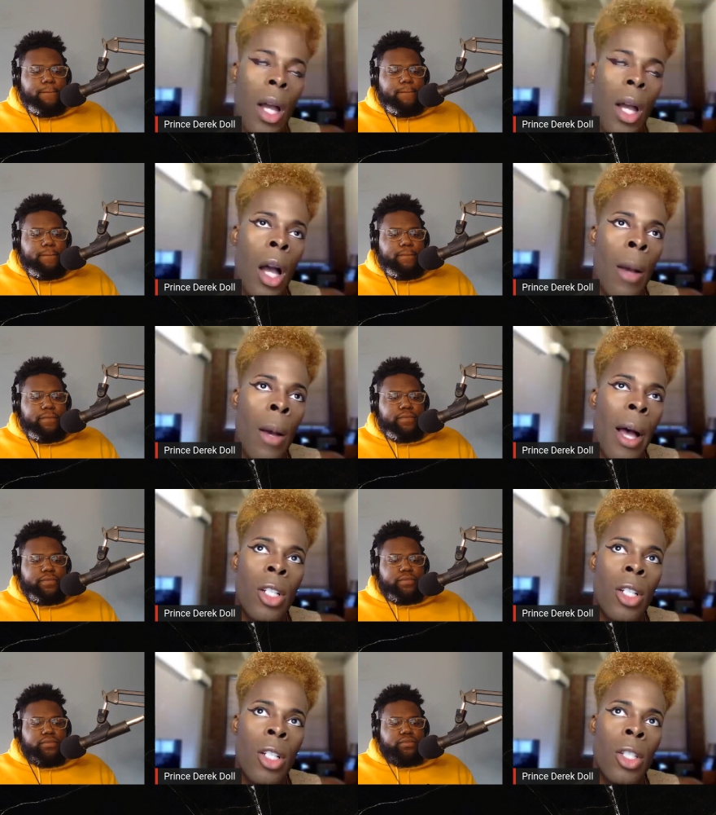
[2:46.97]
Speaker 1: um, no black
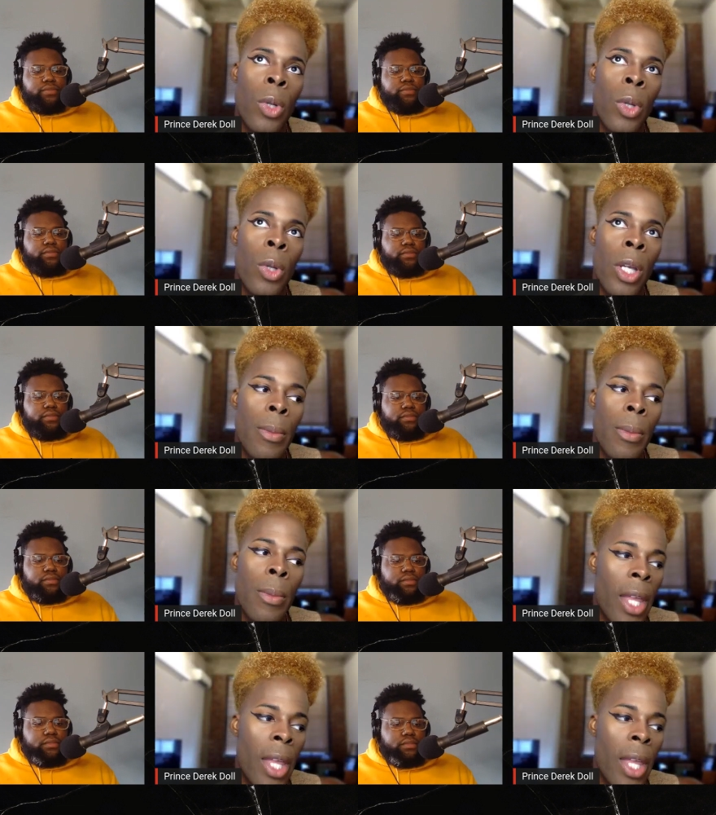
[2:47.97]
girls need to be going
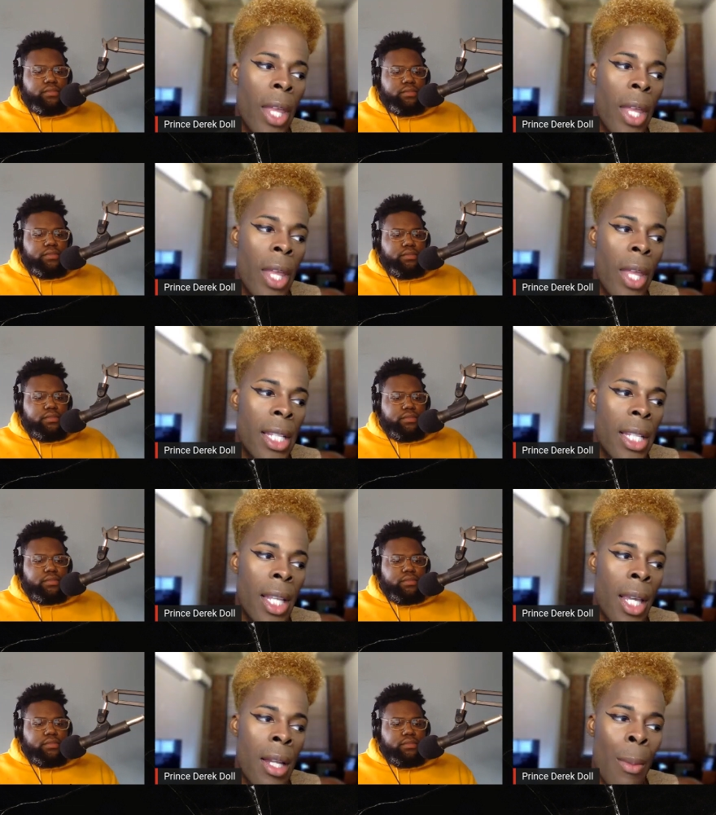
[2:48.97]
on the Fresh and Fit
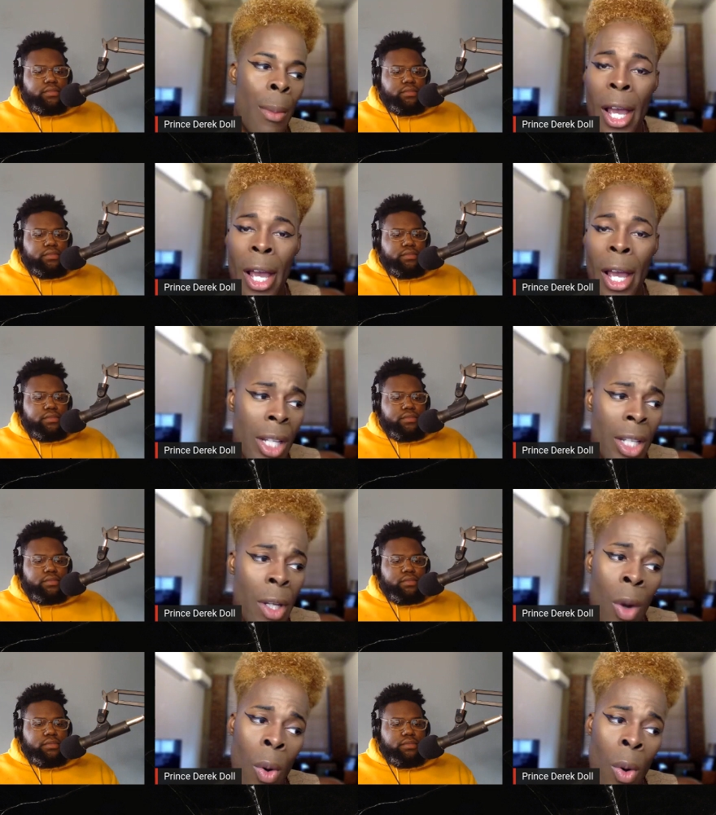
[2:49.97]
podcast. That's it.
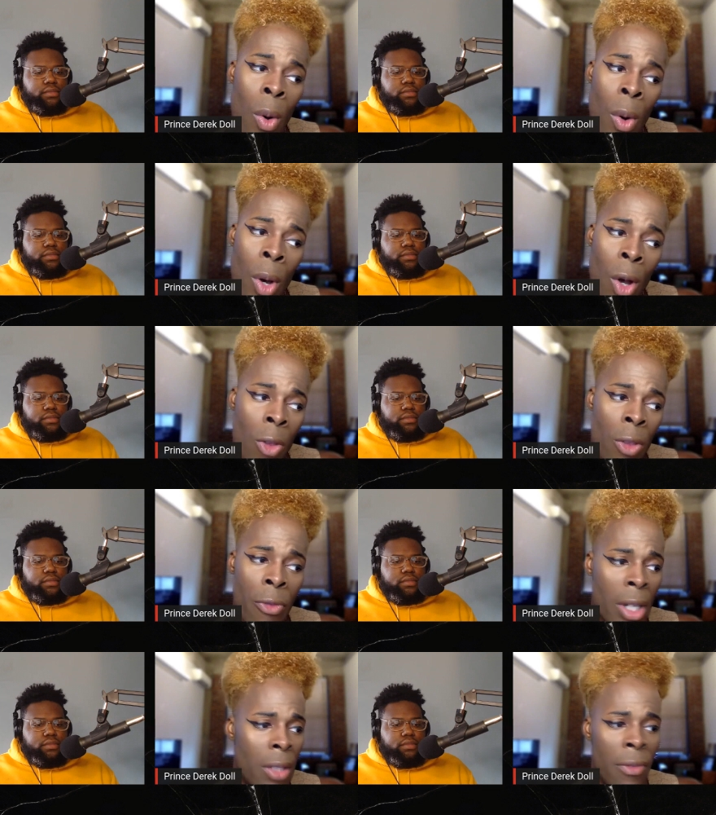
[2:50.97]
Let those ding dongs
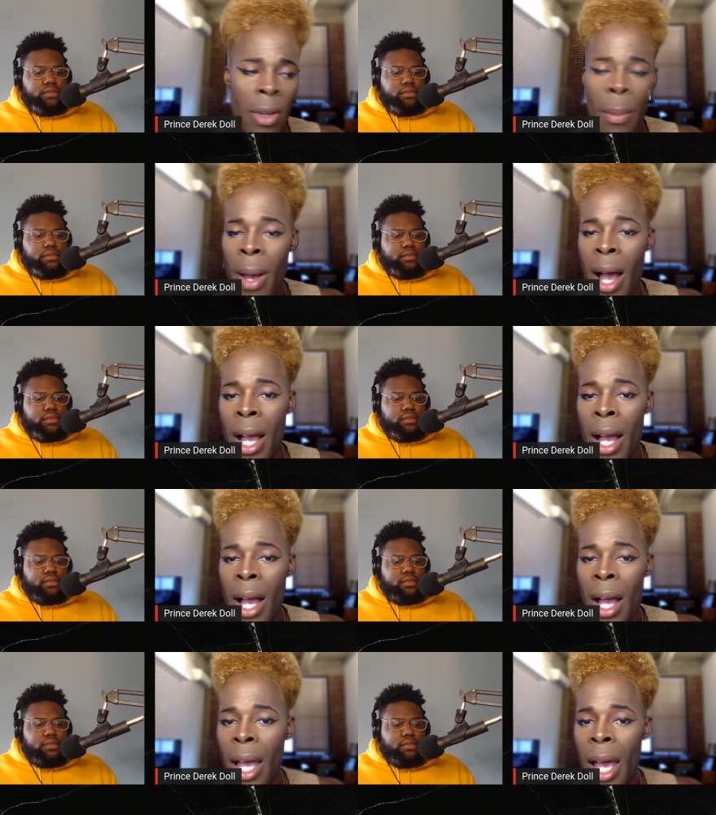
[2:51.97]
talk amongst
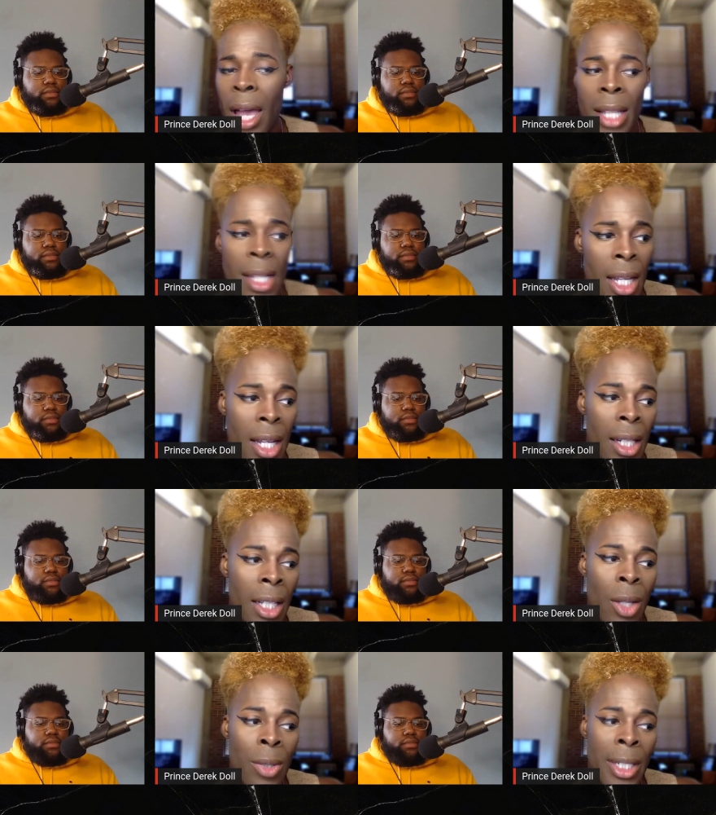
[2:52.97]
themselves with their white
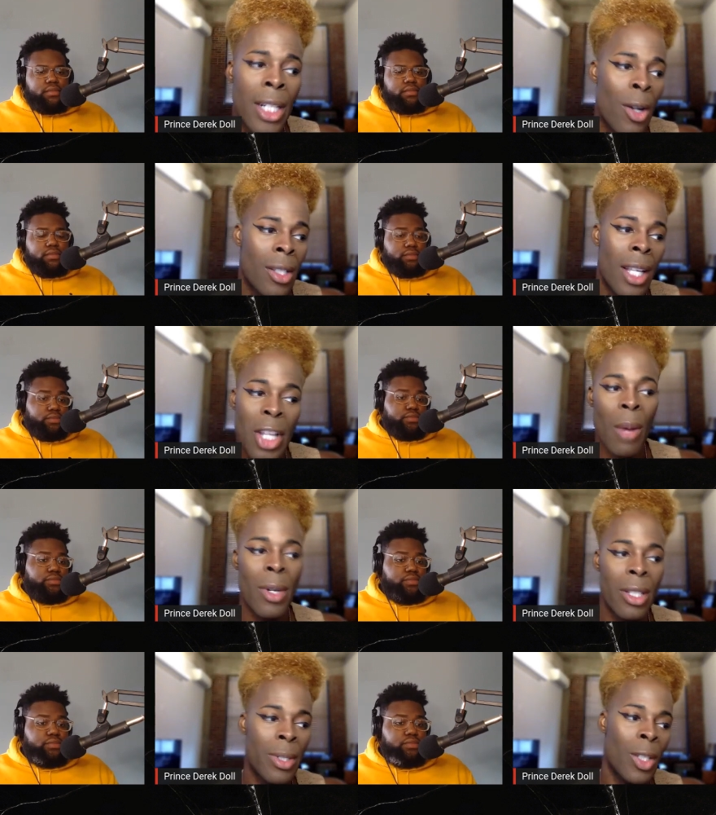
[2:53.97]
girls, and like mm. a
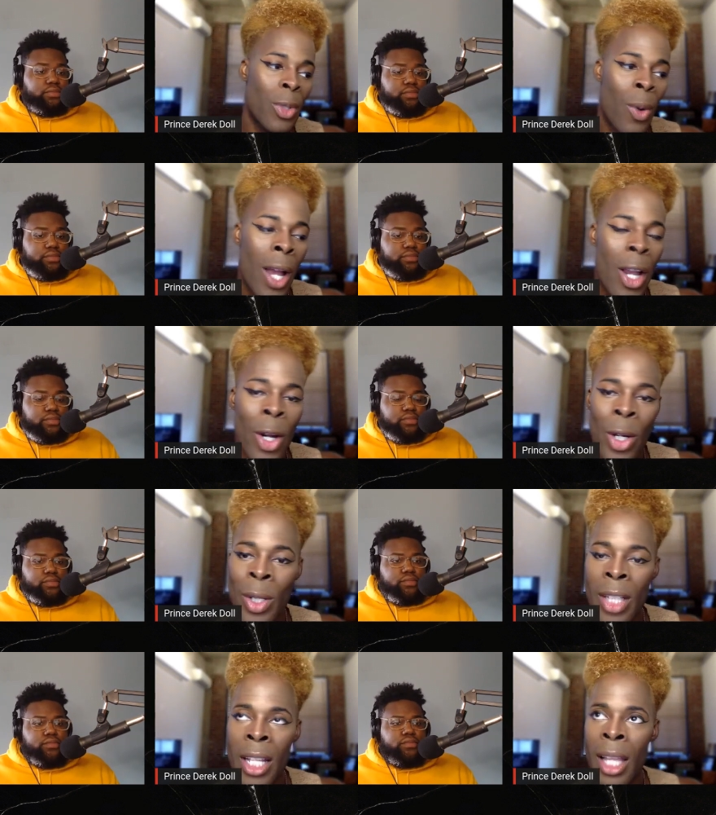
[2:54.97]
lot of the tweets say that they
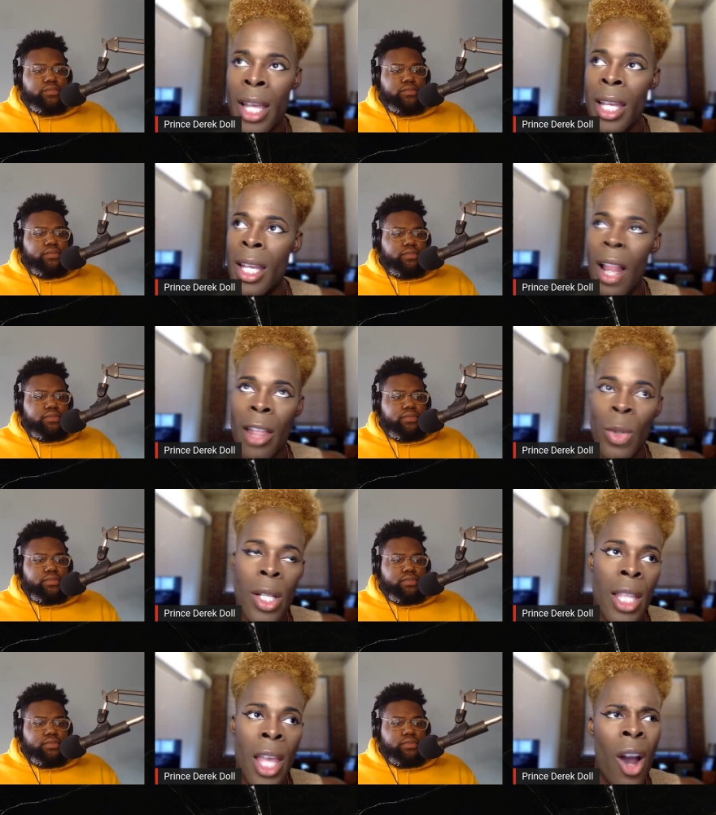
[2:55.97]
are they are
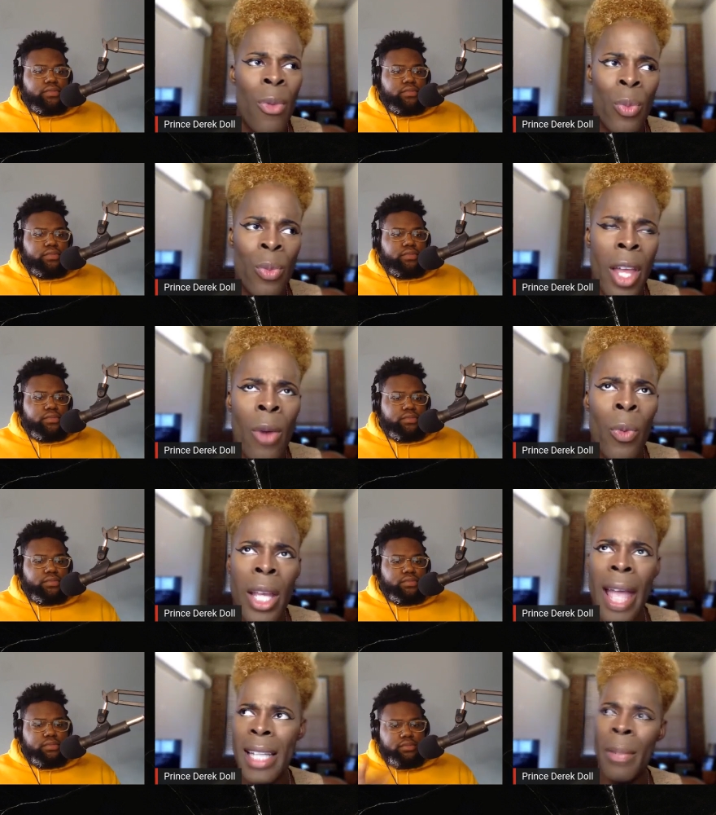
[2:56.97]
really anti-black
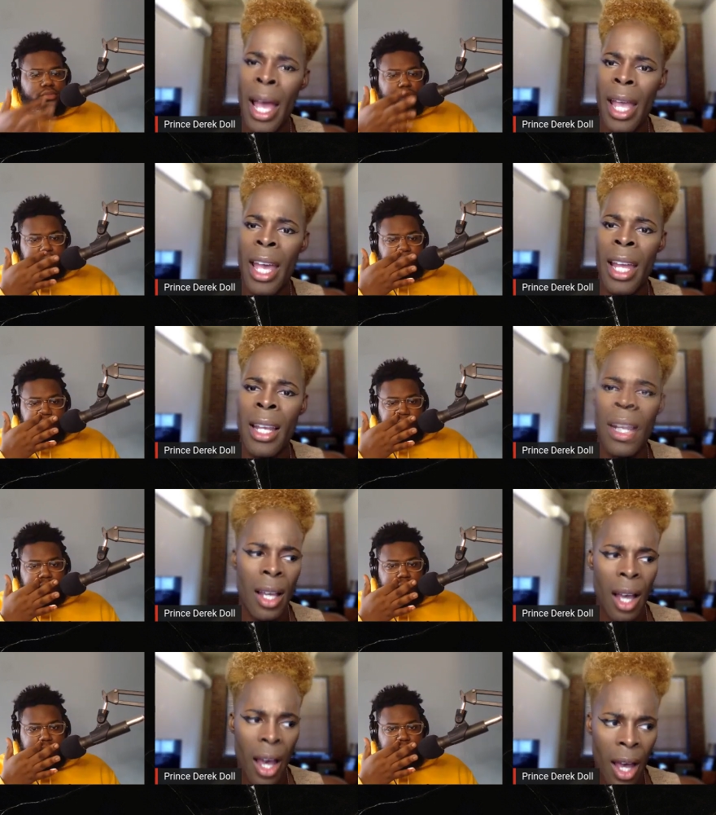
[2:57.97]
and
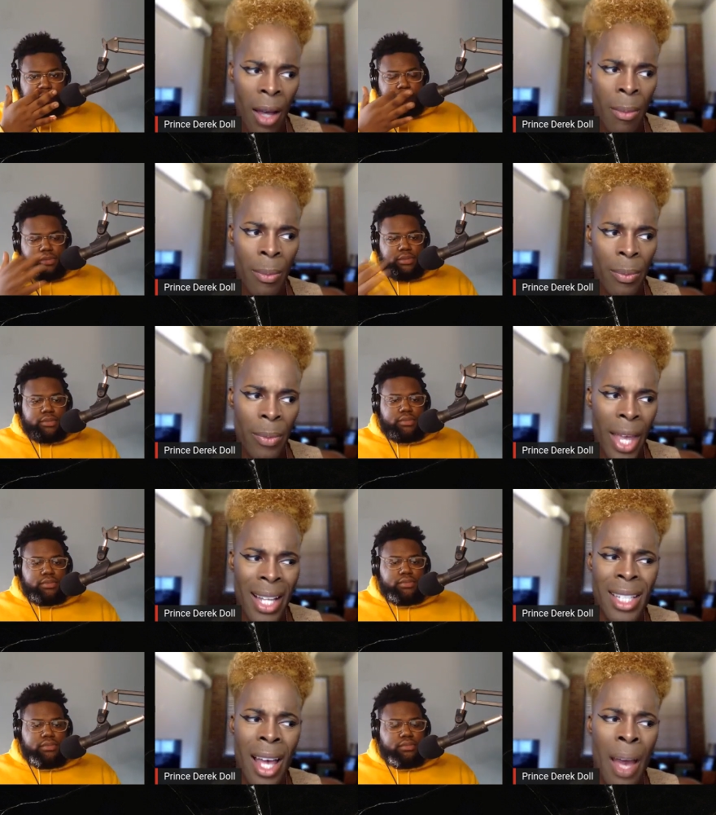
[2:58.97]
um,
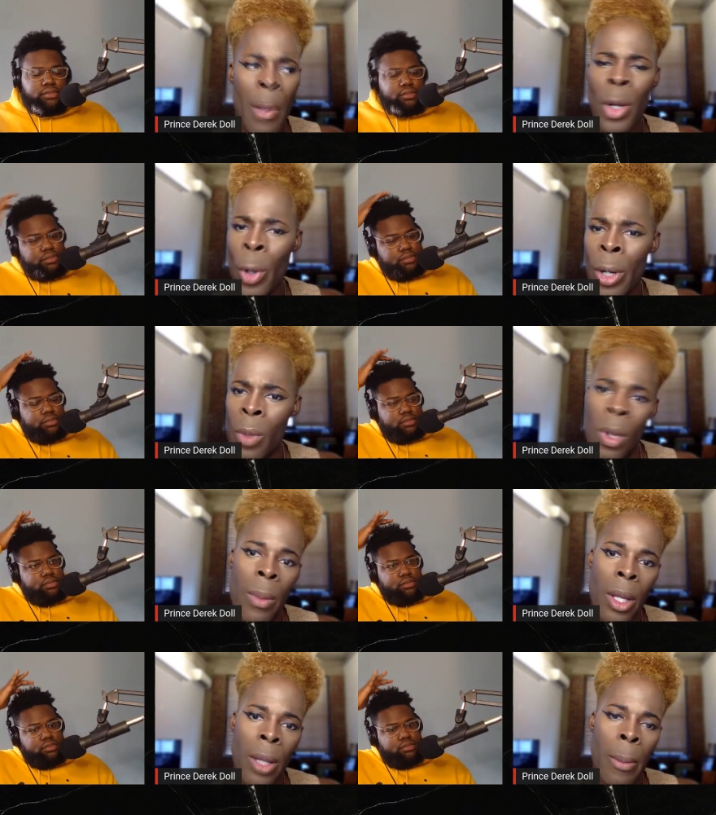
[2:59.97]
anti-minority
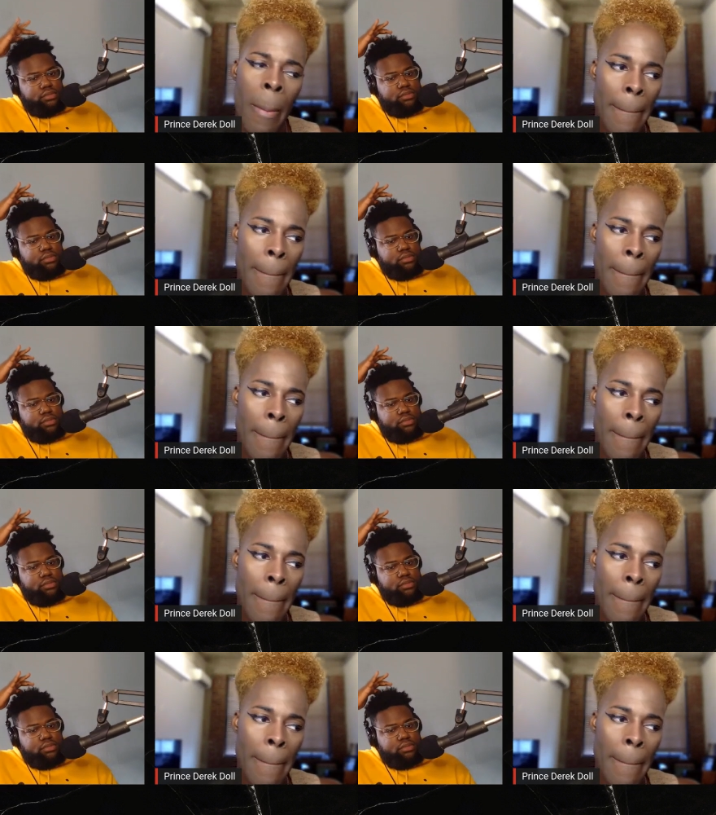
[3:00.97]
women.